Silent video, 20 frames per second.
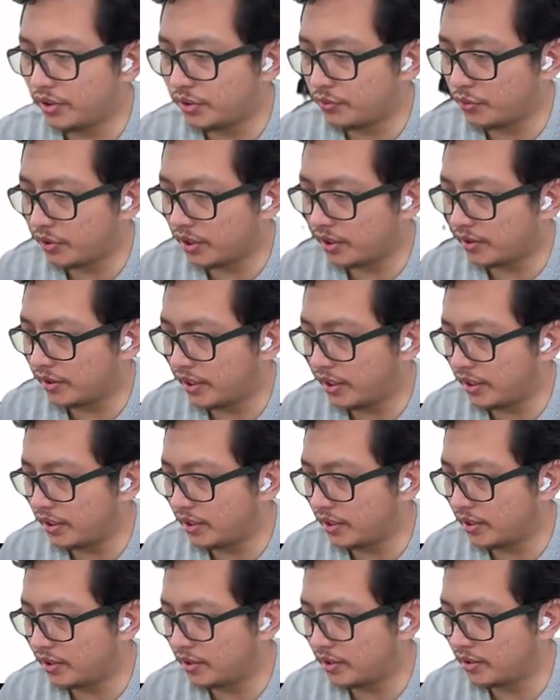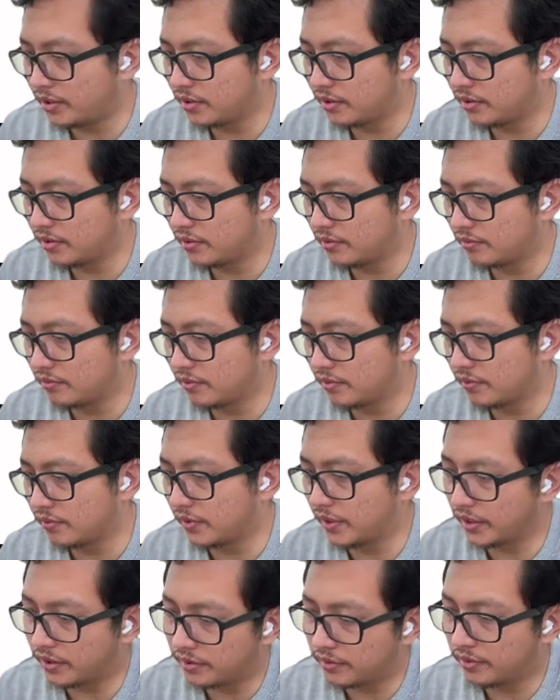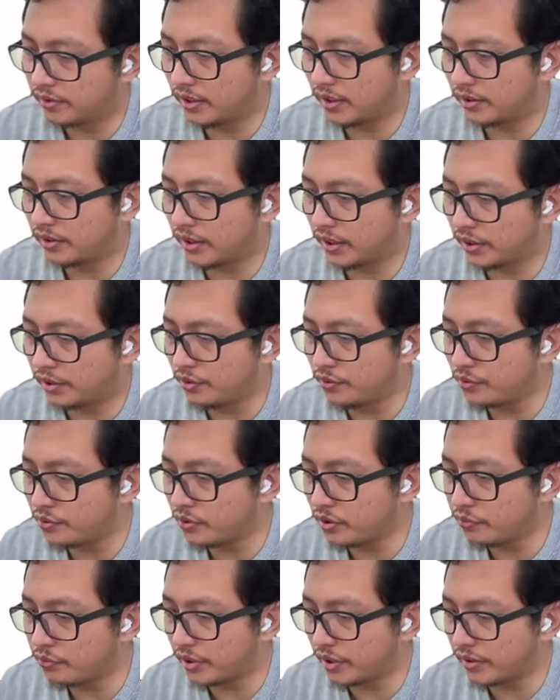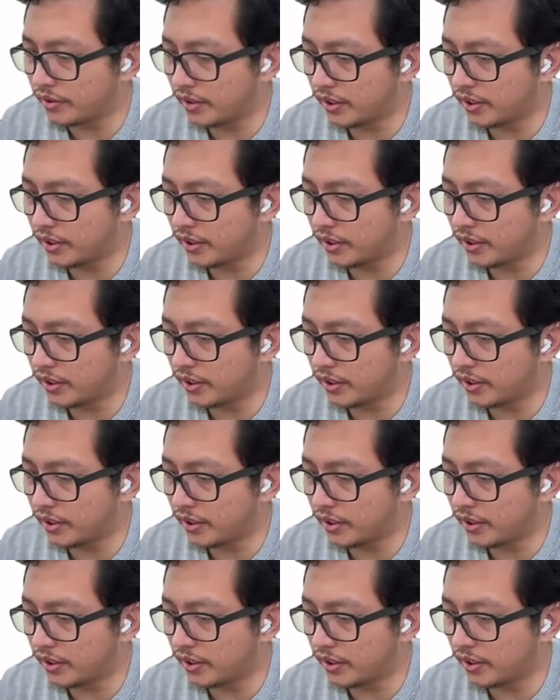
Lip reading: So first we can take, like usual,